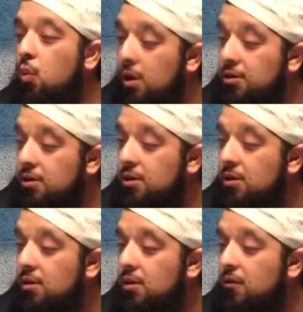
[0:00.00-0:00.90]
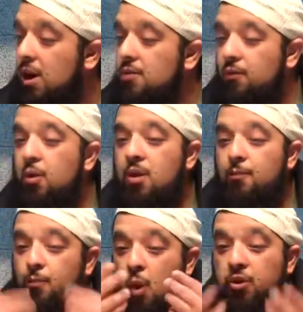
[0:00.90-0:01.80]
worst, right? For
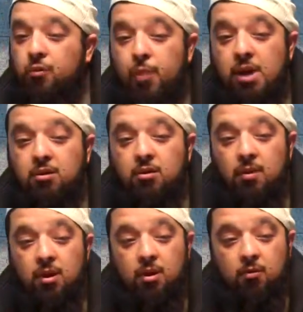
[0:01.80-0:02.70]
the most better